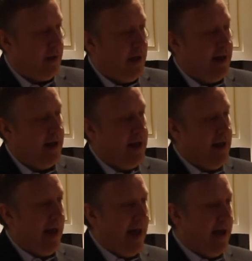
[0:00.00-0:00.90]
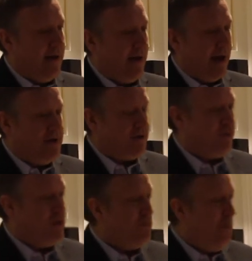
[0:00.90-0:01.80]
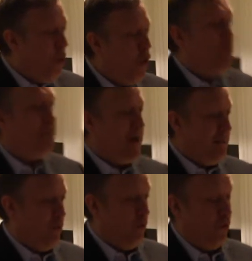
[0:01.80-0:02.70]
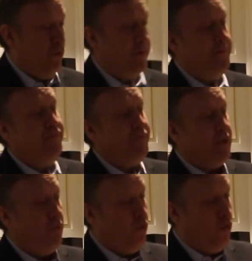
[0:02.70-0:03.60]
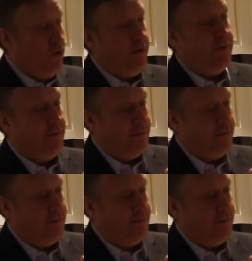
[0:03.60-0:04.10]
And, and I just wish more people would